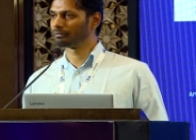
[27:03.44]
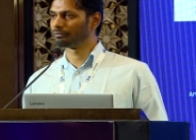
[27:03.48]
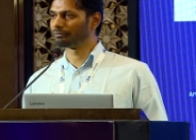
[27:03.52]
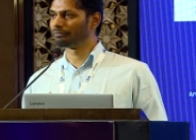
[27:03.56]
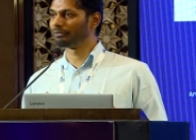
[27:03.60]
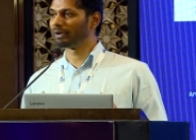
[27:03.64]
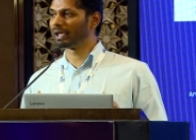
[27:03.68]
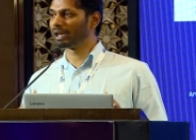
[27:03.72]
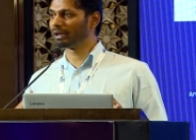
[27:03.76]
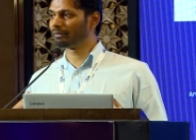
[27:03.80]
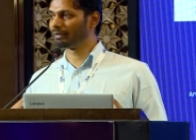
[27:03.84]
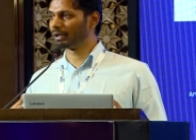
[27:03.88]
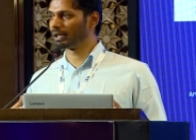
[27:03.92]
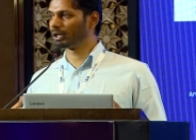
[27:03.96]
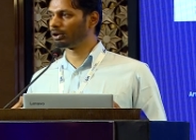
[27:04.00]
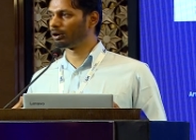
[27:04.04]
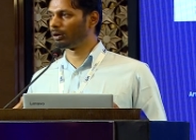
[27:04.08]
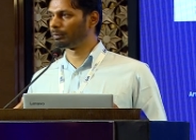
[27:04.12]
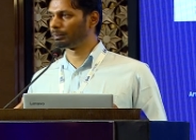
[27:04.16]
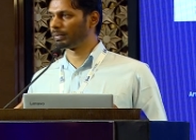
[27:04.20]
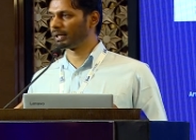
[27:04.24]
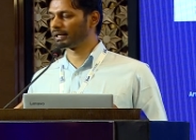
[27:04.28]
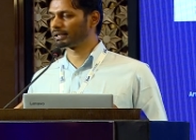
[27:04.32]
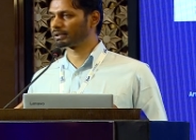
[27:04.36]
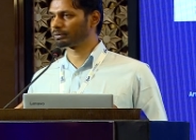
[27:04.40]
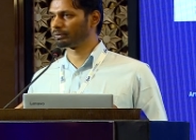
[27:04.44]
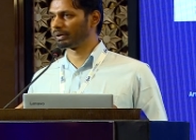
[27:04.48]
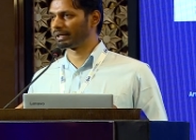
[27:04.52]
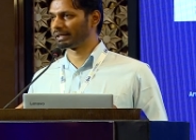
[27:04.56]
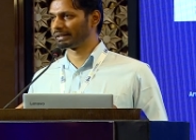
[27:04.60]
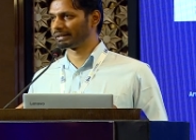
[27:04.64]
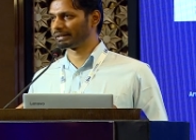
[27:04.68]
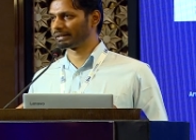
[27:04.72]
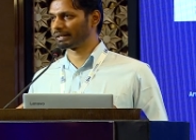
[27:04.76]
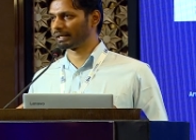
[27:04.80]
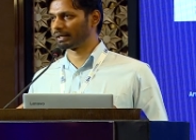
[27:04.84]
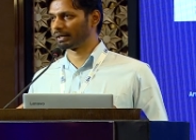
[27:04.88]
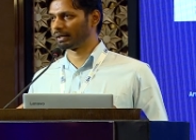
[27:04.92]
very, very complex queries
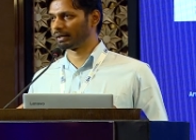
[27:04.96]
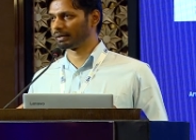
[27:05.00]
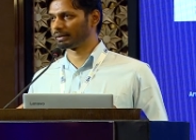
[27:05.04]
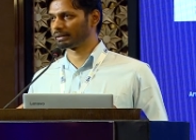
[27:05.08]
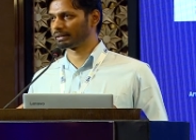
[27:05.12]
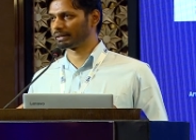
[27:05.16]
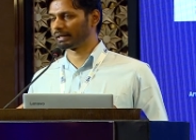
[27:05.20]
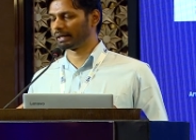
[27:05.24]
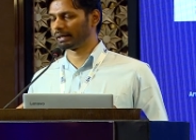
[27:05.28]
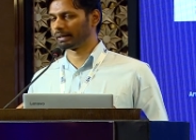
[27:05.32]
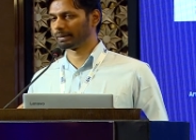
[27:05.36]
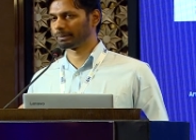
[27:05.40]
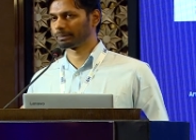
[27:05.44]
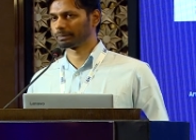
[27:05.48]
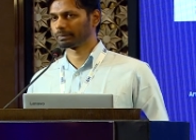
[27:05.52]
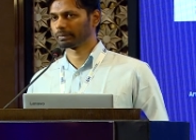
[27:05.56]
it can understand.